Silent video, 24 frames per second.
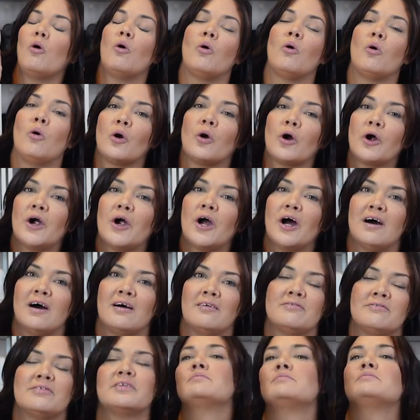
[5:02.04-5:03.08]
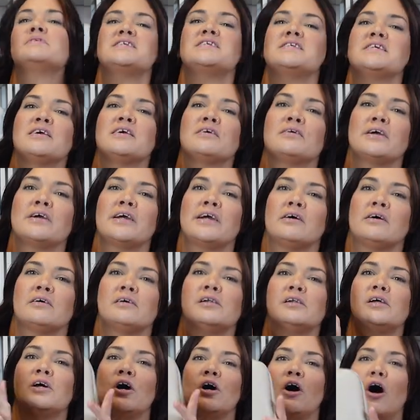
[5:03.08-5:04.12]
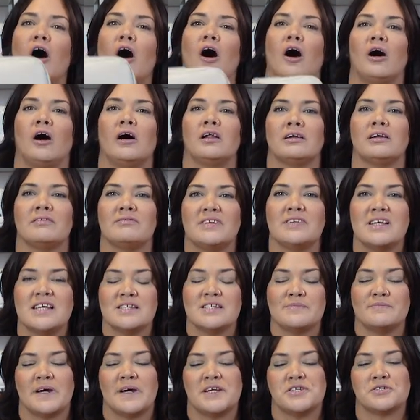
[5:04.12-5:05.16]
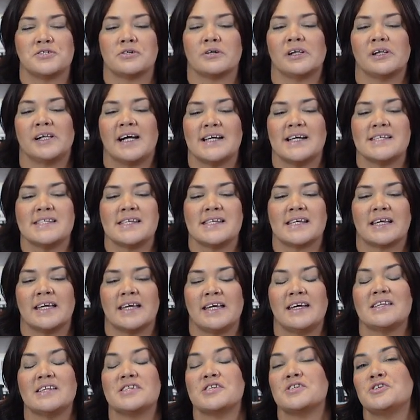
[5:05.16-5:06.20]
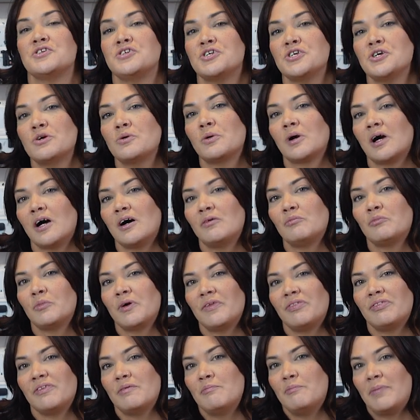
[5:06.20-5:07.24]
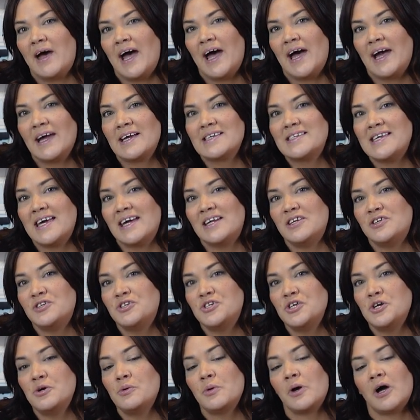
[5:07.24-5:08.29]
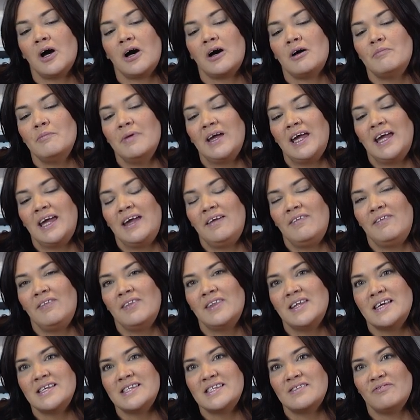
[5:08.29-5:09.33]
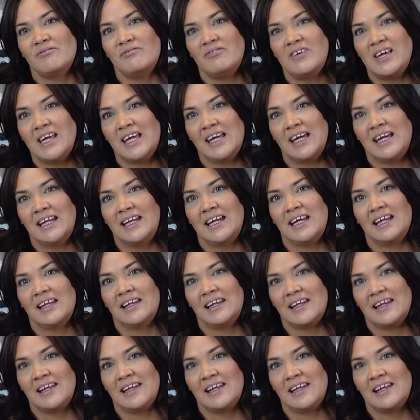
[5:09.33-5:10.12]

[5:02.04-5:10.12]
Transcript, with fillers: or of the material, all of these Metro Classic kits do come with the bags and do come in this vegan